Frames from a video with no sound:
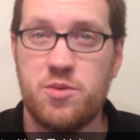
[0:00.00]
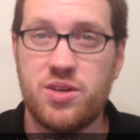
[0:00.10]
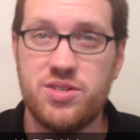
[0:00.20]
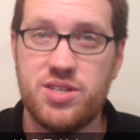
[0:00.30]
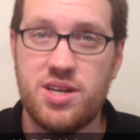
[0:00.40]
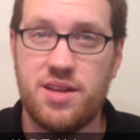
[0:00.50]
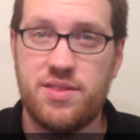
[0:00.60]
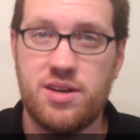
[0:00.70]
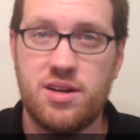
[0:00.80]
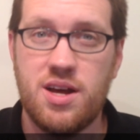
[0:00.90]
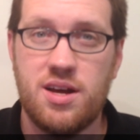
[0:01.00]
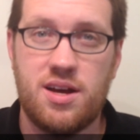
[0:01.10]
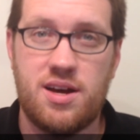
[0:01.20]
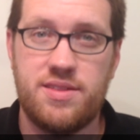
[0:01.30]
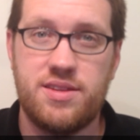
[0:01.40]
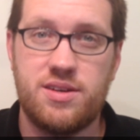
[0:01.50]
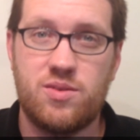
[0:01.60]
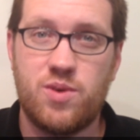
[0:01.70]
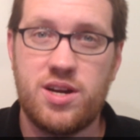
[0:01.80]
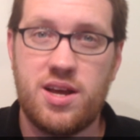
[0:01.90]
You can see on the
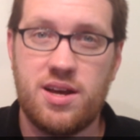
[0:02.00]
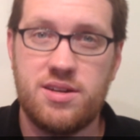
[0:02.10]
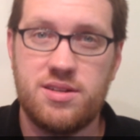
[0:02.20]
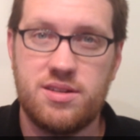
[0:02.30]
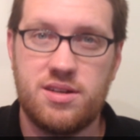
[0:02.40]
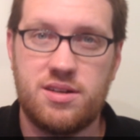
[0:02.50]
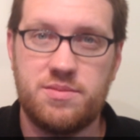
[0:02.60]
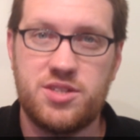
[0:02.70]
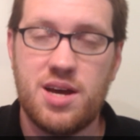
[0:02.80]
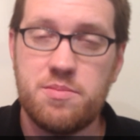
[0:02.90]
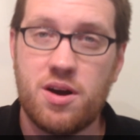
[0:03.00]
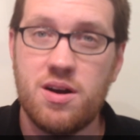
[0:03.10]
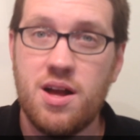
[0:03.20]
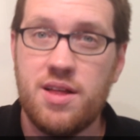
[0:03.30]
right-hand sidebar,